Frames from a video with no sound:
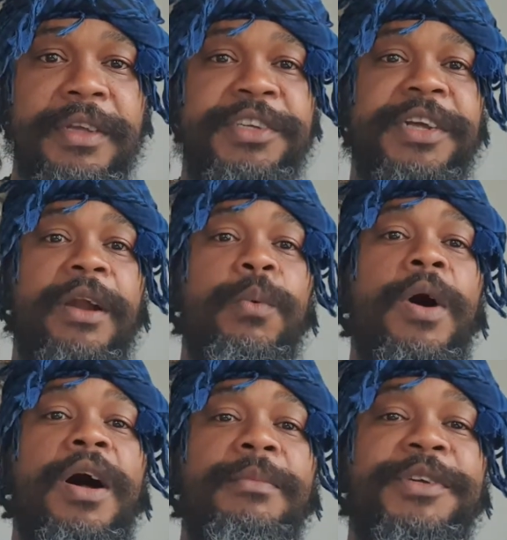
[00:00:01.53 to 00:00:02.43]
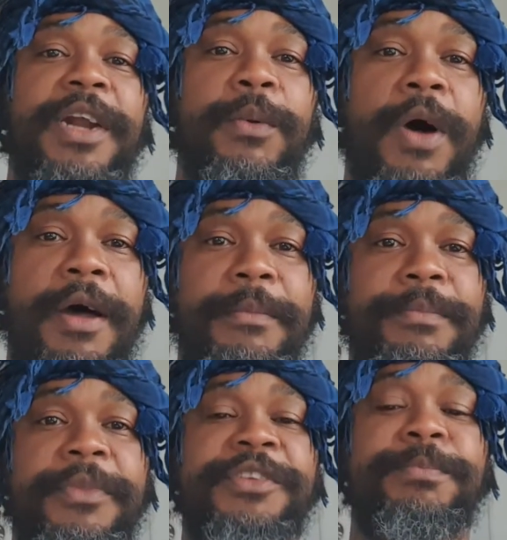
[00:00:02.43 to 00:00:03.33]
Shalom,
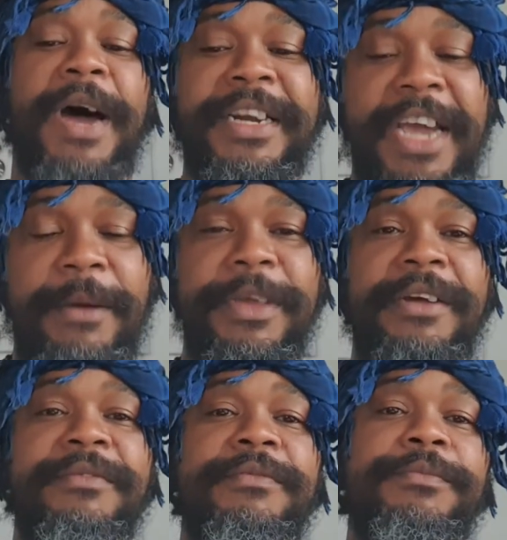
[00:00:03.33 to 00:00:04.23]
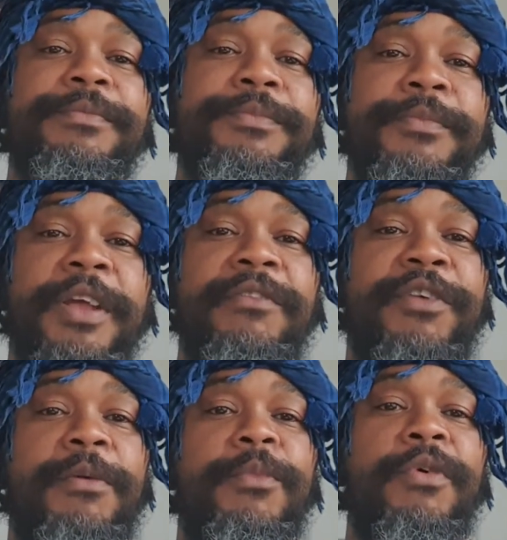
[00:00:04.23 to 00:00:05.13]
Shalom. It's Banyamian
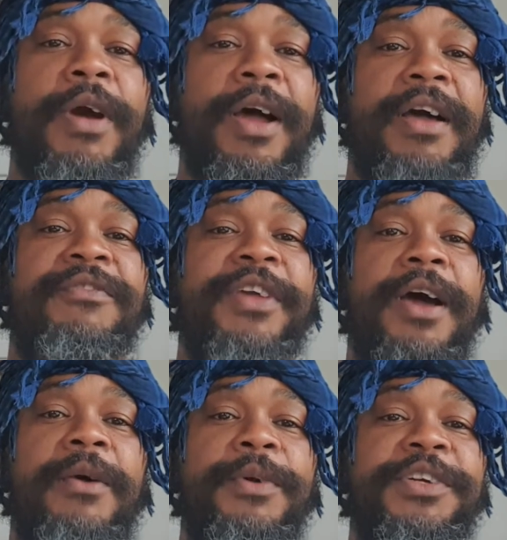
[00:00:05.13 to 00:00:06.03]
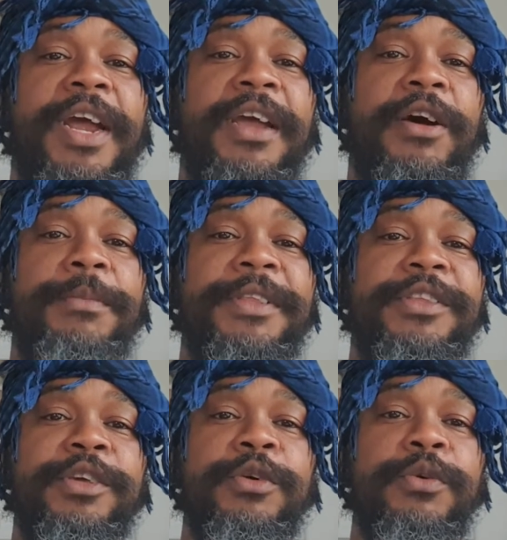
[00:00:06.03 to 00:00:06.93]
from Rock of Yahawashi coming
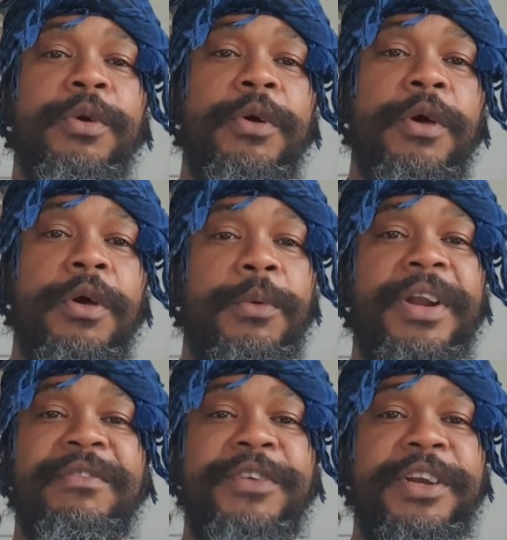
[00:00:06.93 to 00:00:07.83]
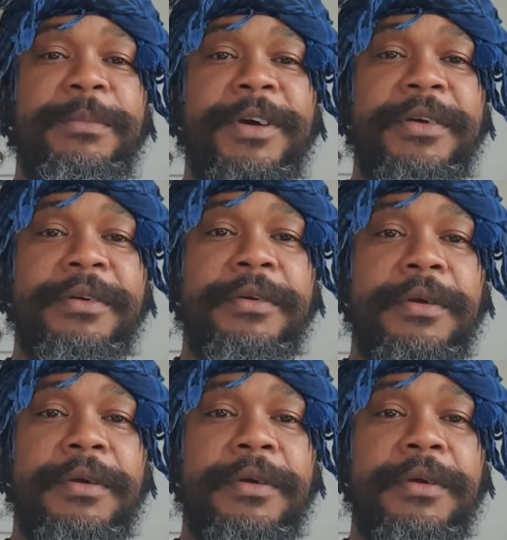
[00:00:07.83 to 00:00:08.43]
to you with a video, man,